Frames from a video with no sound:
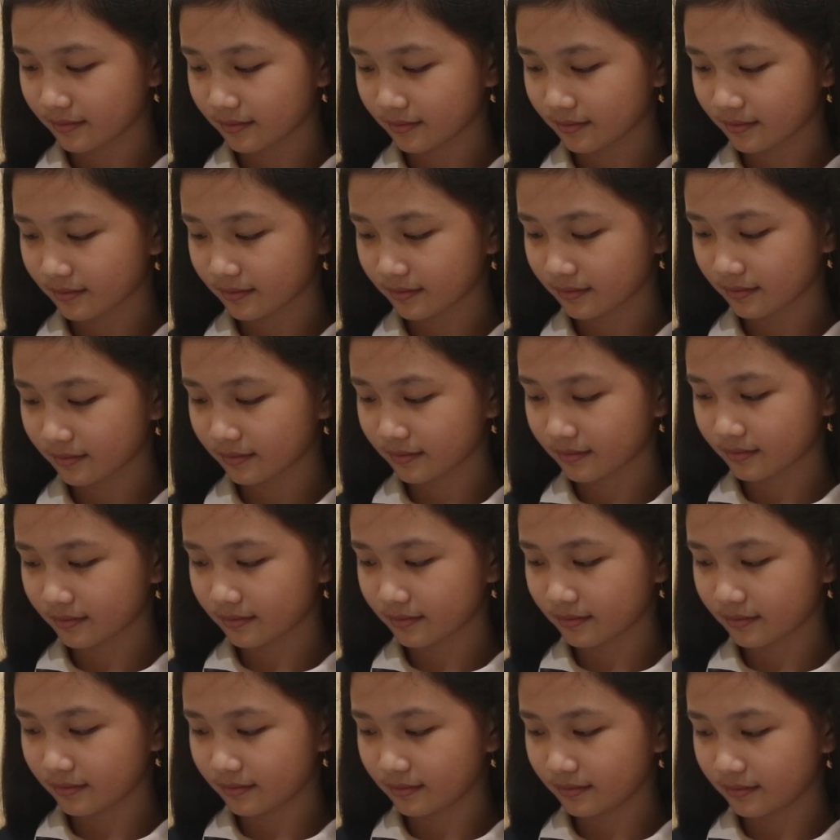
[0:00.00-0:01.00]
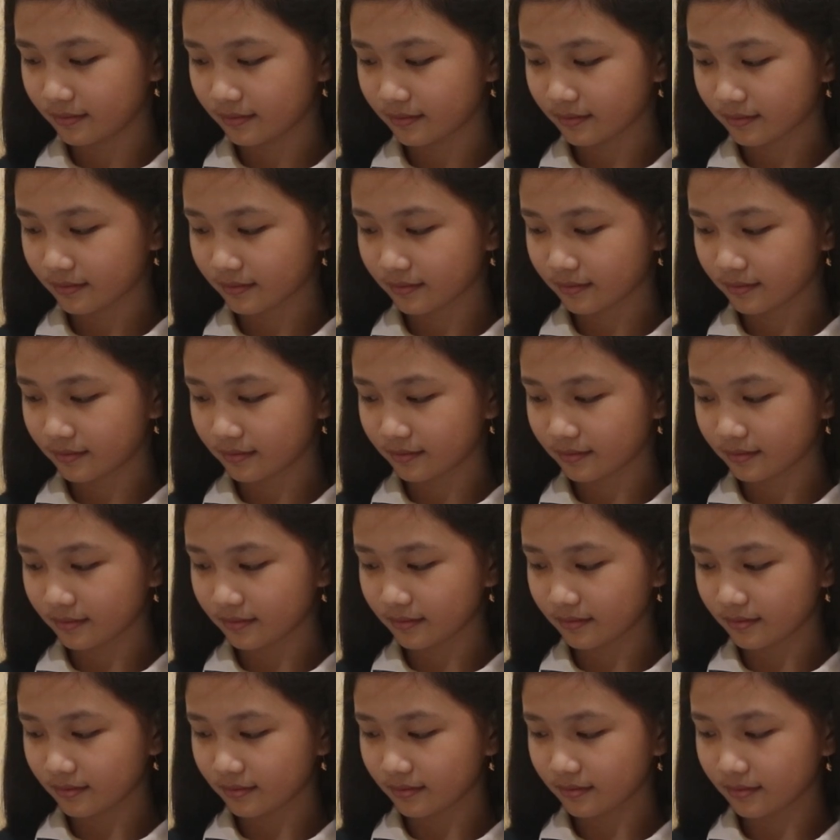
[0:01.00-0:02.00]

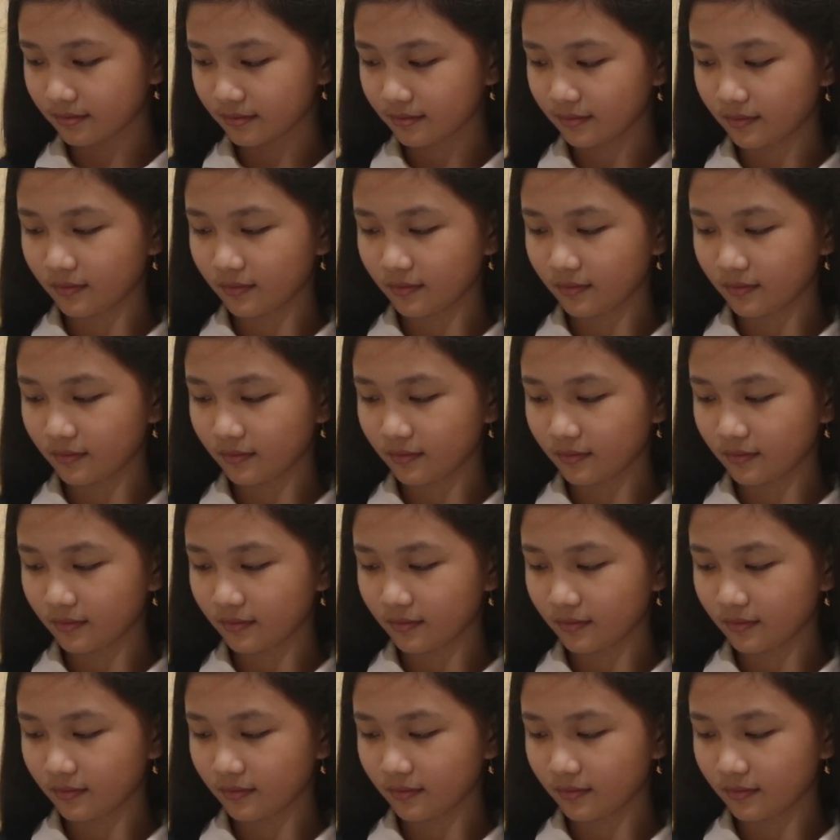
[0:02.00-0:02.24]
[no speech]